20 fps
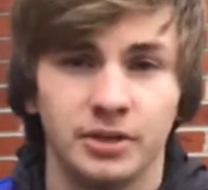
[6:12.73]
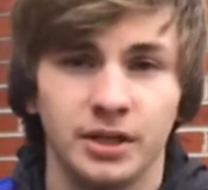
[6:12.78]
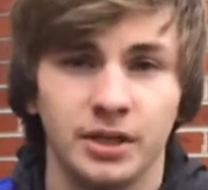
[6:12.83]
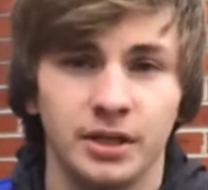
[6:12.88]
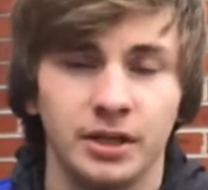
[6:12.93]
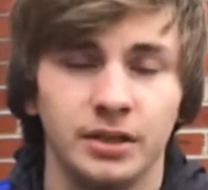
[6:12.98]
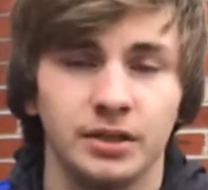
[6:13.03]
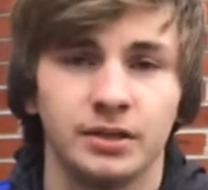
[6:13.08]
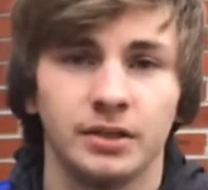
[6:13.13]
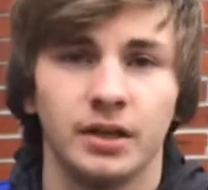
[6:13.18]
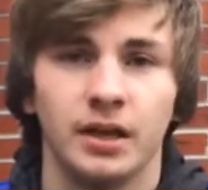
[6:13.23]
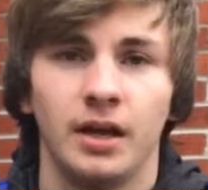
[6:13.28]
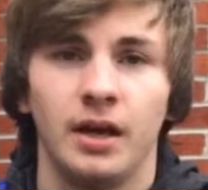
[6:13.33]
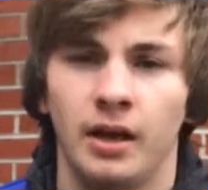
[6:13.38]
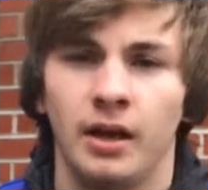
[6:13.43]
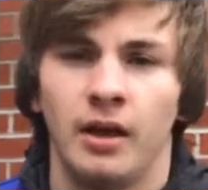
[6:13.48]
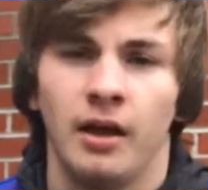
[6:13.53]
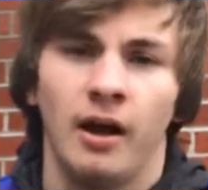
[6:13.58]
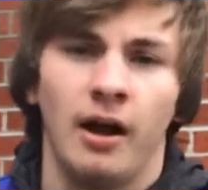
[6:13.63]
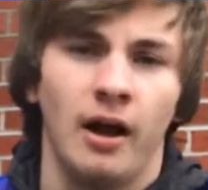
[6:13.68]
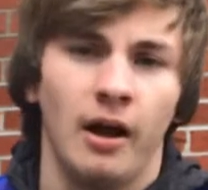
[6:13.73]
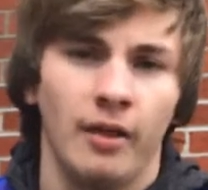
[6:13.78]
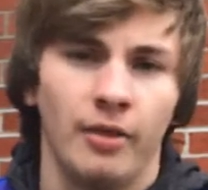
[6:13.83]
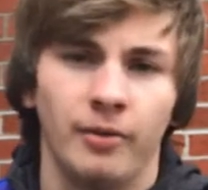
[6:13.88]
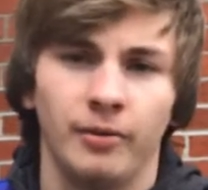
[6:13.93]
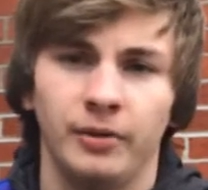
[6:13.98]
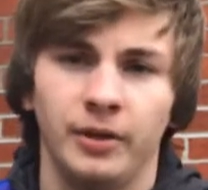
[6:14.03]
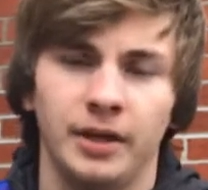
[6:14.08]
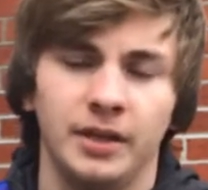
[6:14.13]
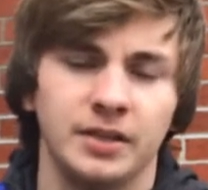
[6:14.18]
jigs. Uh,
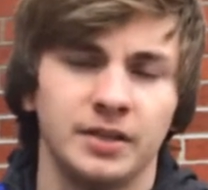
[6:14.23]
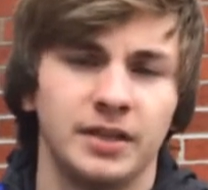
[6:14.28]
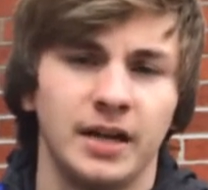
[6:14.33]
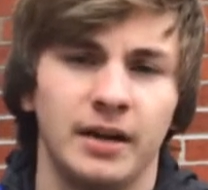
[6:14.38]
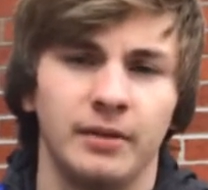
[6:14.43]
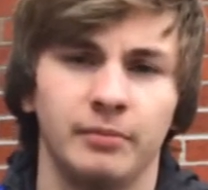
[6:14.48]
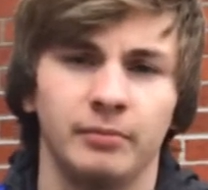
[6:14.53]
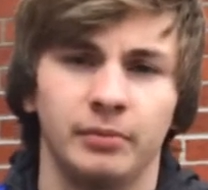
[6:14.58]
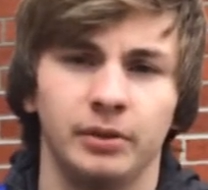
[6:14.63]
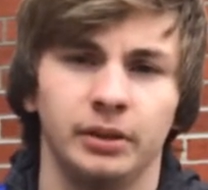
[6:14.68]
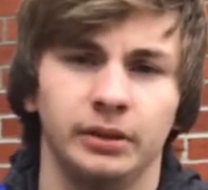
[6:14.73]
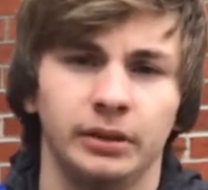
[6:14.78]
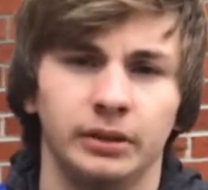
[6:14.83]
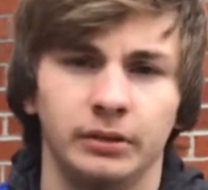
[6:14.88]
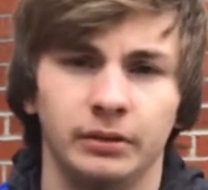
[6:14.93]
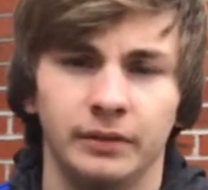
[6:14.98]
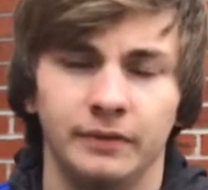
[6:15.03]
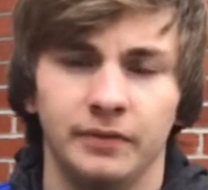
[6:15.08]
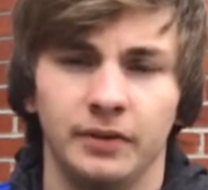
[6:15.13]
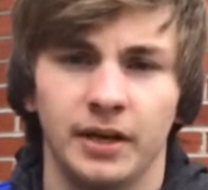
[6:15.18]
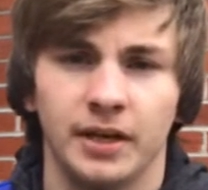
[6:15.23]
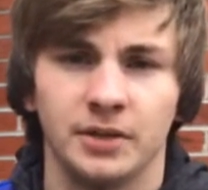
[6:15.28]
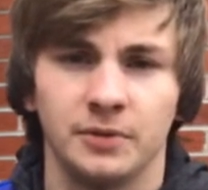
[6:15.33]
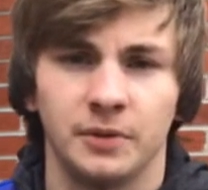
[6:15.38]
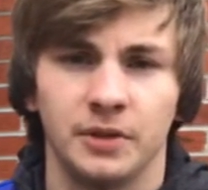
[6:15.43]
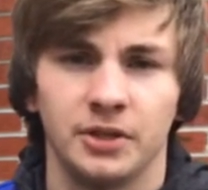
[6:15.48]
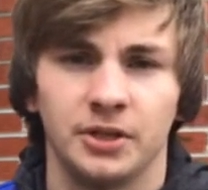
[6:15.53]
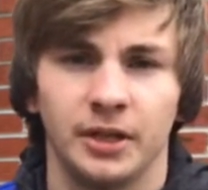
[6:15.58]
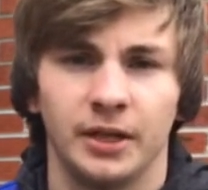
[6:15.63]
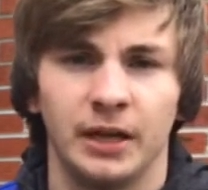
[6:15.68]
their link is down below if you guys
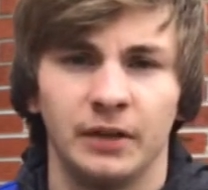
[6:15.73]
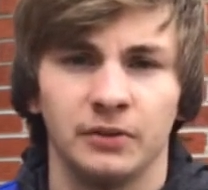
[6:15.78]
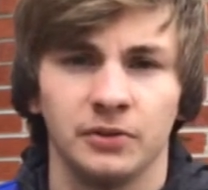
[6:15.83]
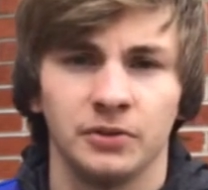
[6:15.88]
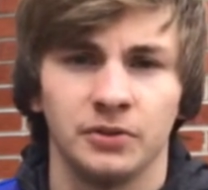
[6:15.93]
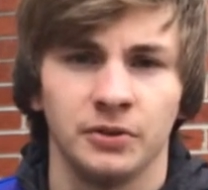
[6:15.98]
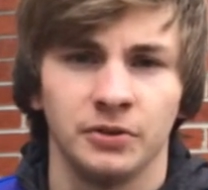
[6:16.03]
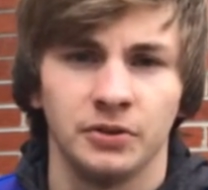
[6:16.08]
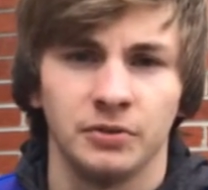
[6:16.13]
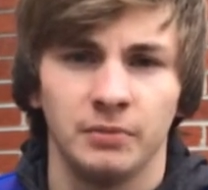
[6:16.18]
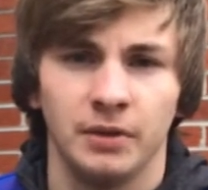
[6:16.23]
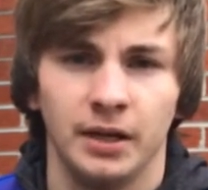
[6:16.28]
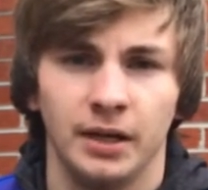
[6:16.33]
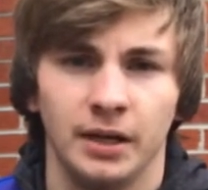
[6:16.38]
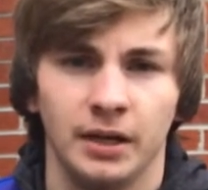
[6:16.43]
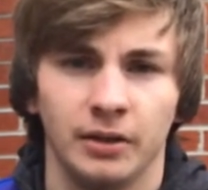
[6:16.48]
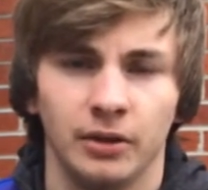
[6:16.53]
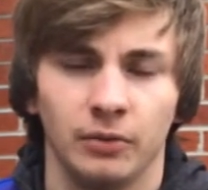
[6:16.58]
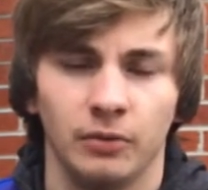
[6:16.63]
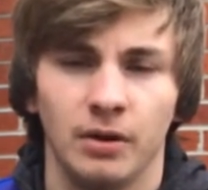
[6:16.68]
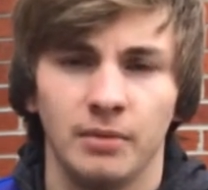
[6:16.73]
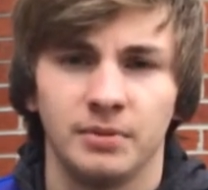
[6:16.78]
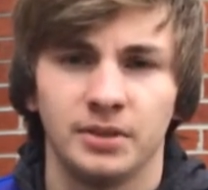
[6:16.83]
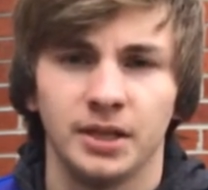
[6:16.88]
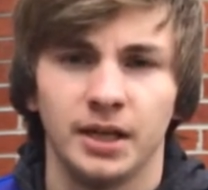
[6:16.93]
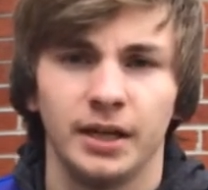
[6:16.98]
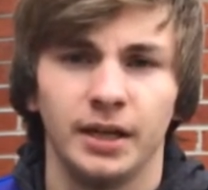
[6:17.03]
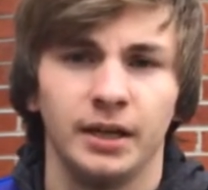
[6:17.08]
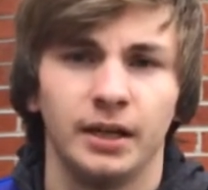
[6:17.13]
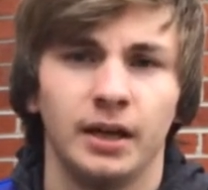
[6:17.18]
want to check out their social media and their
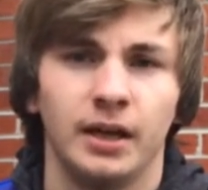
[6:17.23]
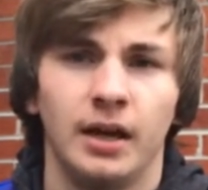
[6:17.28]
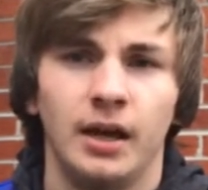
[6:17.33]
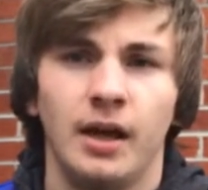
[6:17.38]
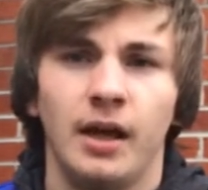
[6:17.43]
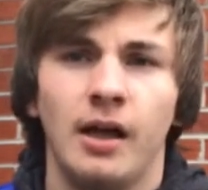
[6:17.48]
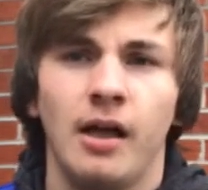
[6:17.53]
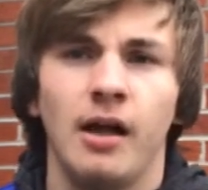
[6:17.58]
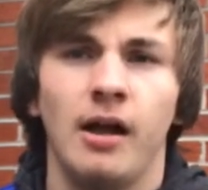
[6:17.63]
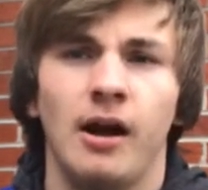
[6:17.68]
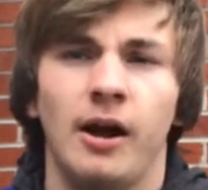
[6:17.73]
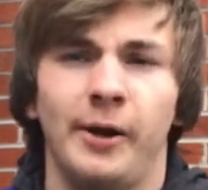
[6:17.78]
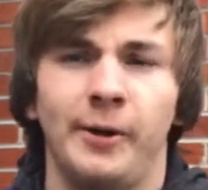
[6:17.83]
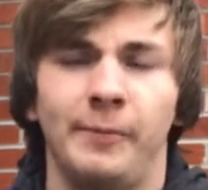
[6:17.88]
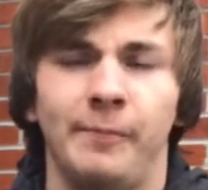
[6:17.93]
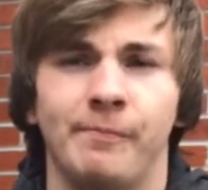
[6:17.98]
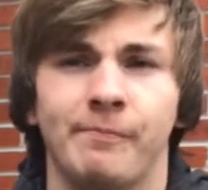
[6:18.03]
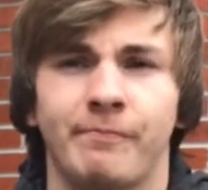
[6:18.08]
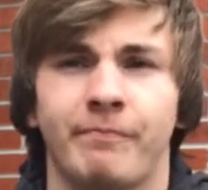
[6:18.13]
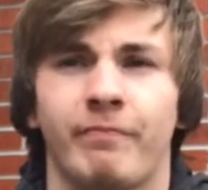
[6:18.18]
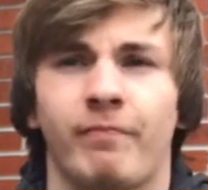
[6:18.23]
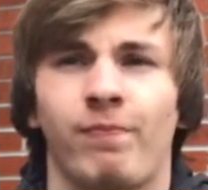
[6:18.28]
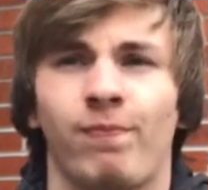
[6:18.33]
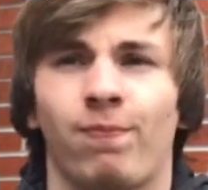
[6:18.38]
website. Um,